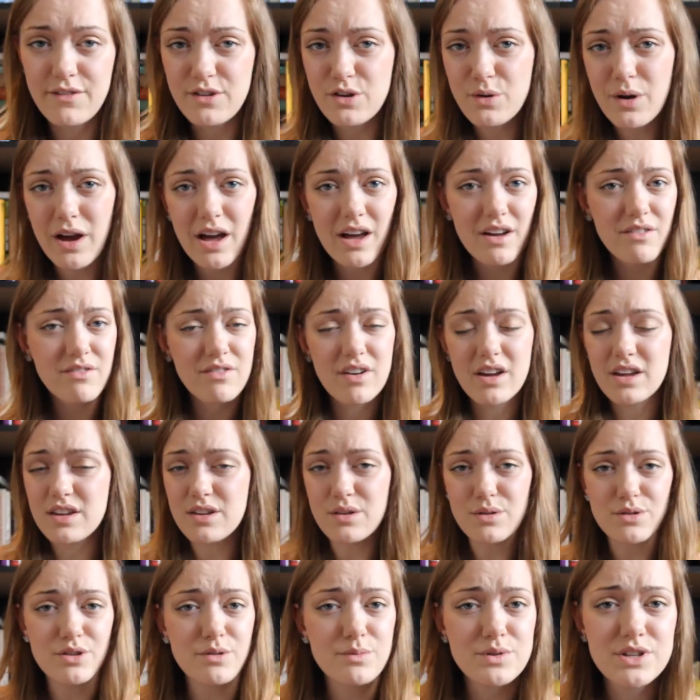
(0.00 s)
If you have a
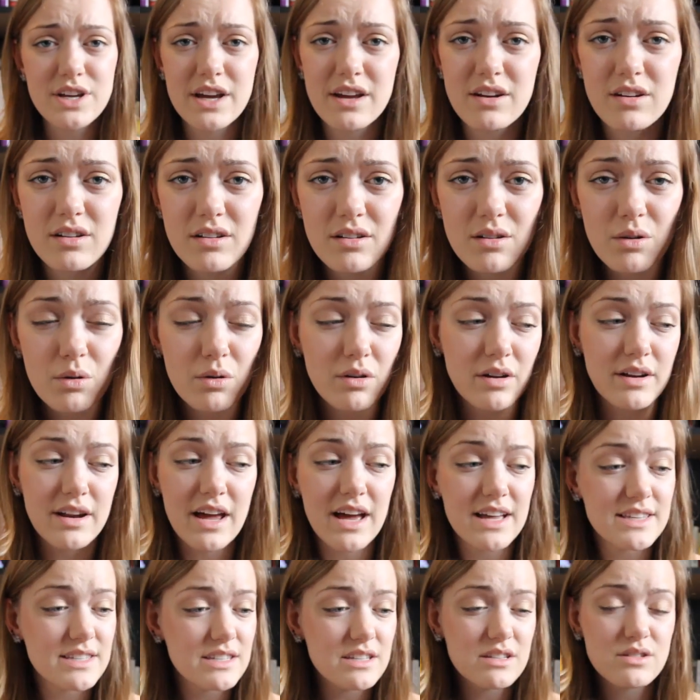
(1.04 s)
YouTube channel or an
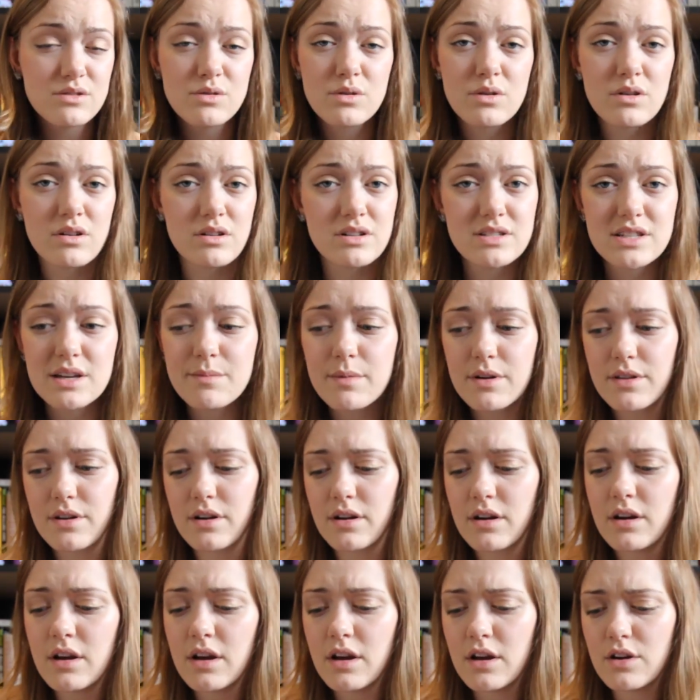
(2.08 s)
Etsy store or some
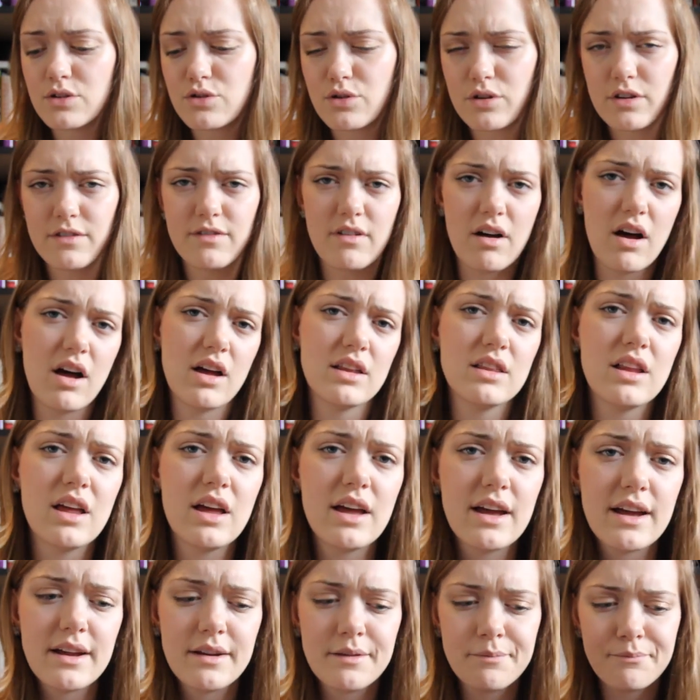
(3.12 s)
other sort of
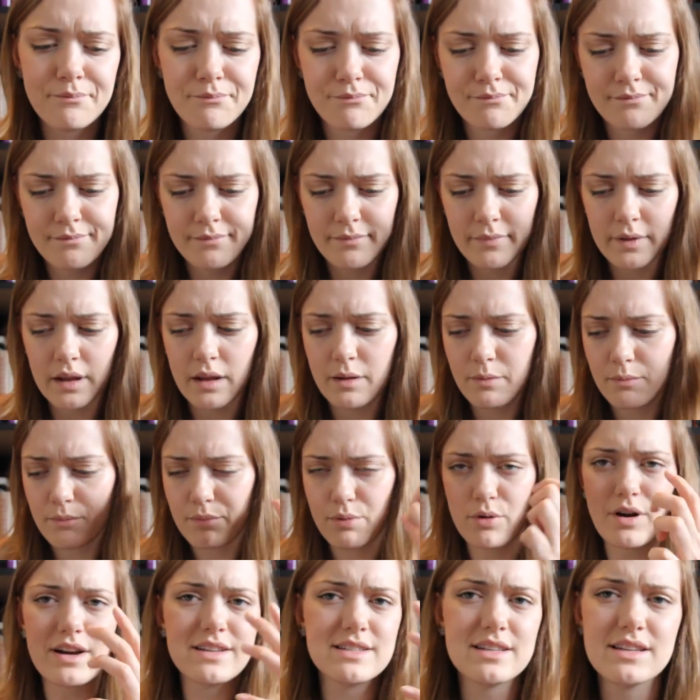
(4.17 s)
online
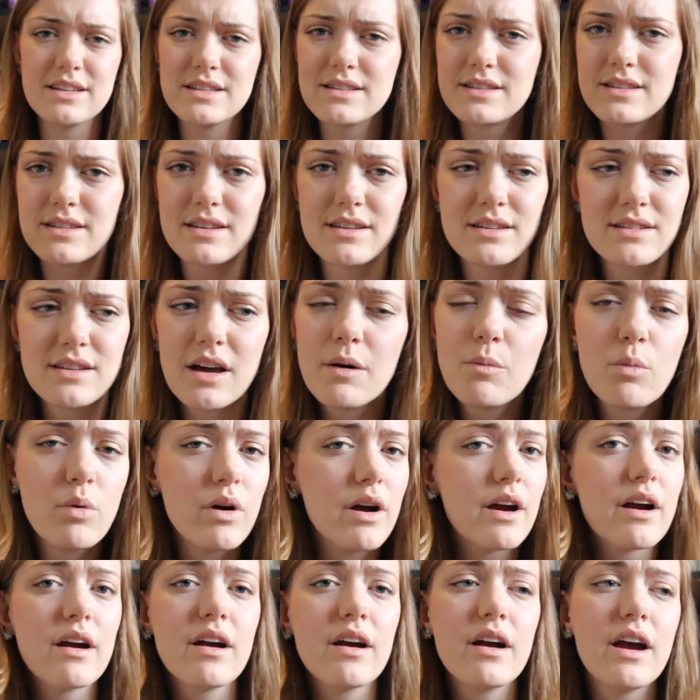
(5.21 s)
presence
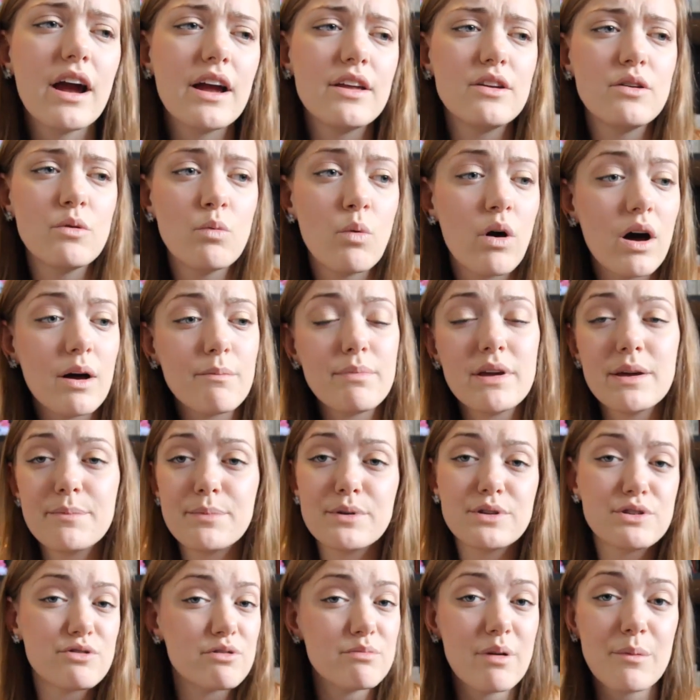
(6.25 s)
somewhere and you want
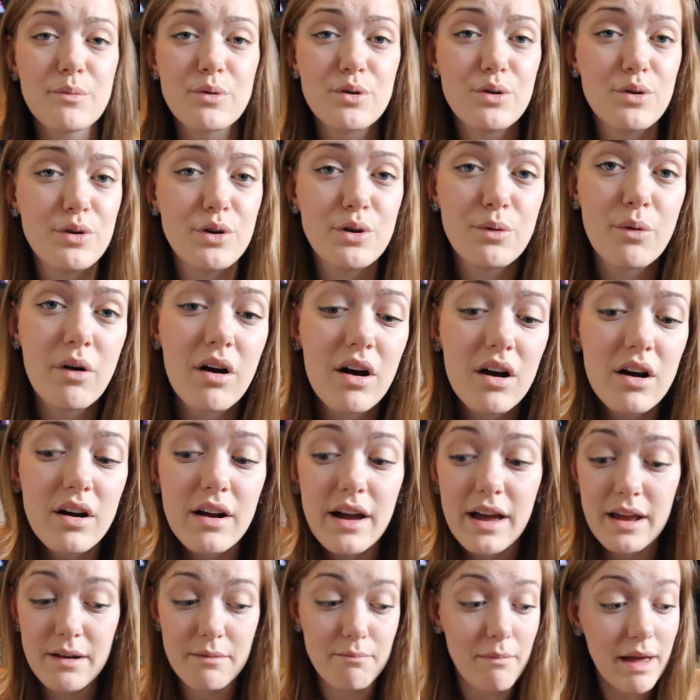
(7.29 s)
people to remember who you are
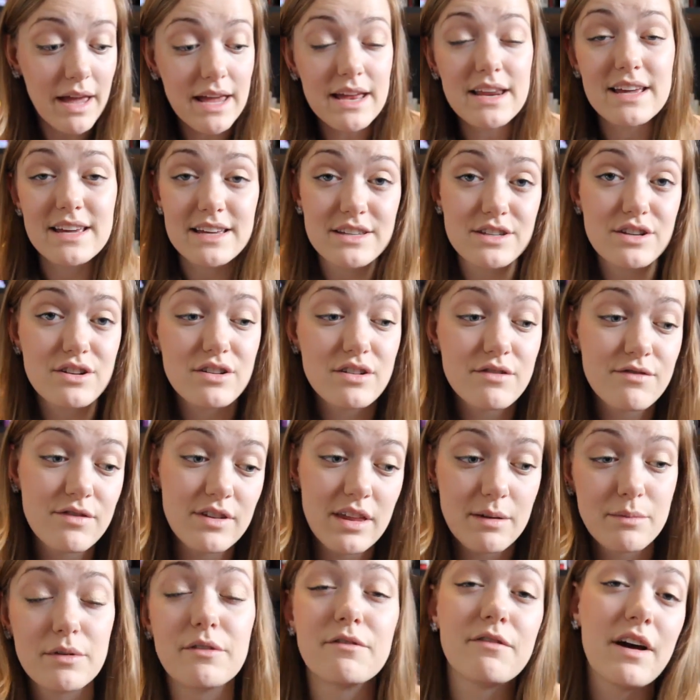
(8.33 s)
and make it easier for
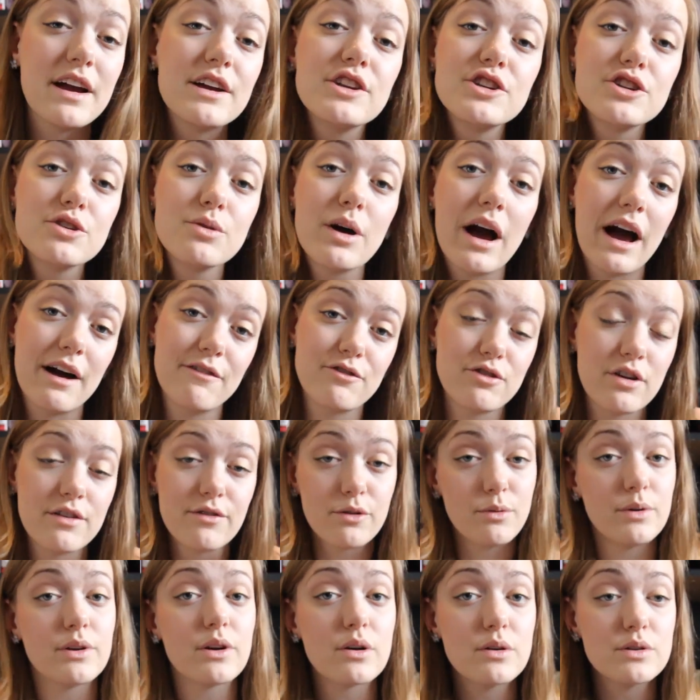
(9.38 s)
them to find you after
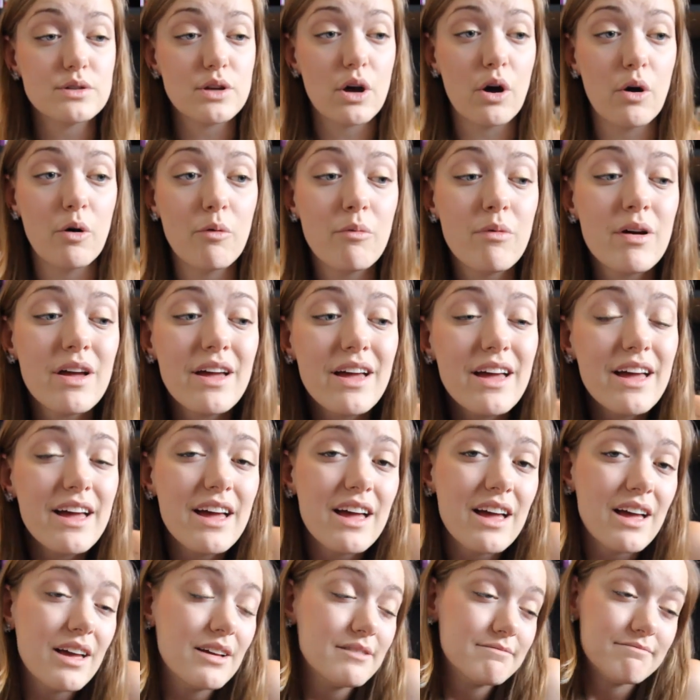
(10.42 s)
everyone goes home,
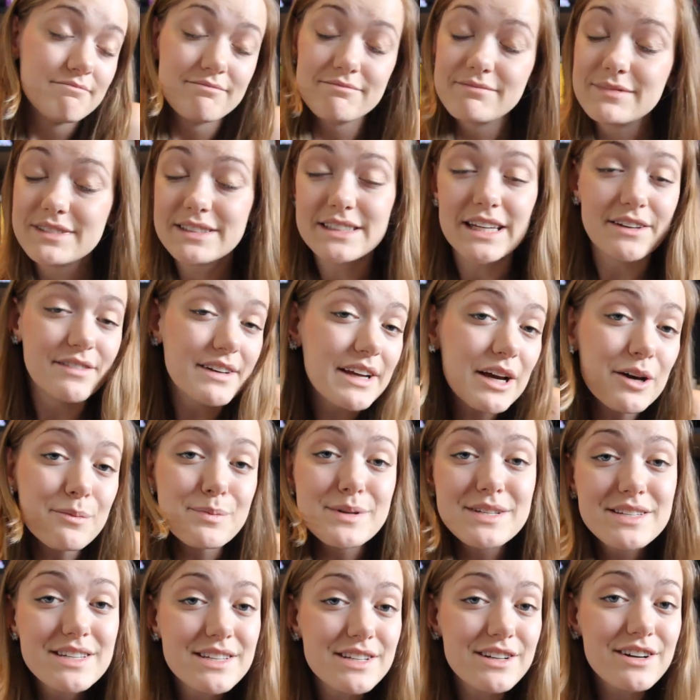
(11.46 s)
giving out
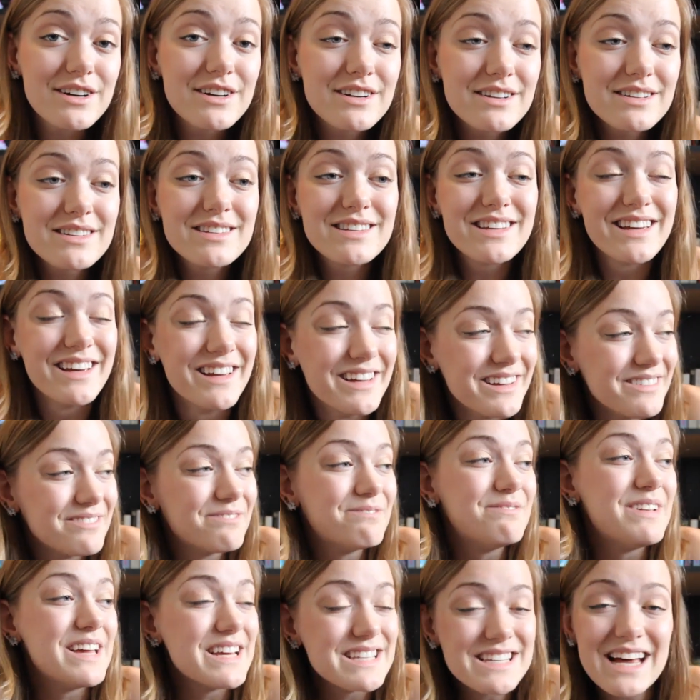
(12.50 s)
business cards
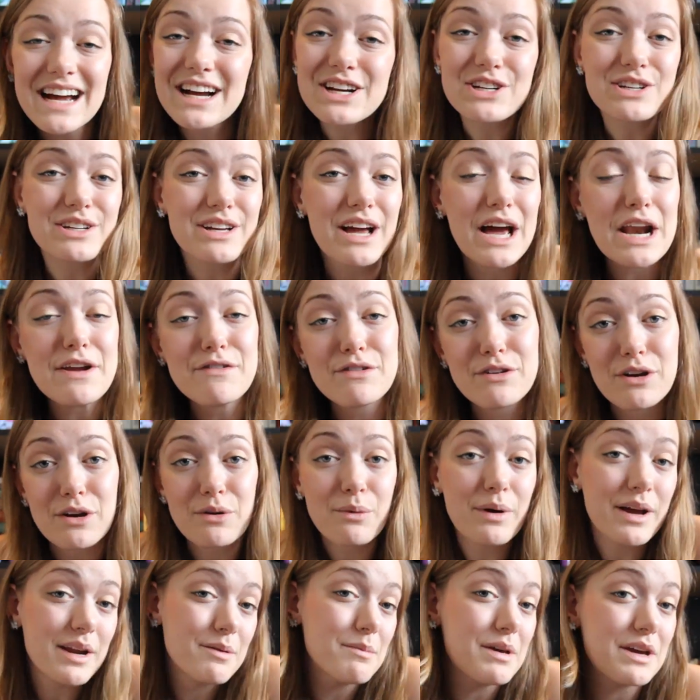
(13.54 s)
is actually kind of a good
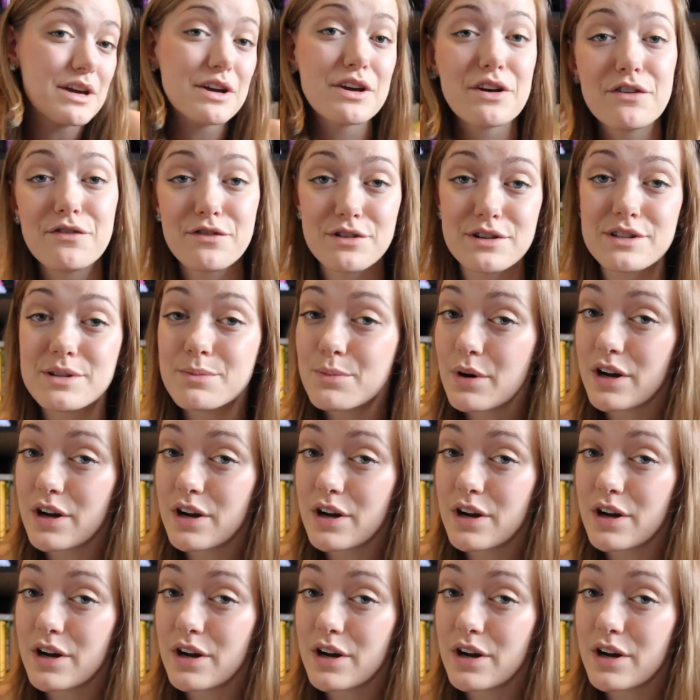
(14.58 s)
way to make a good first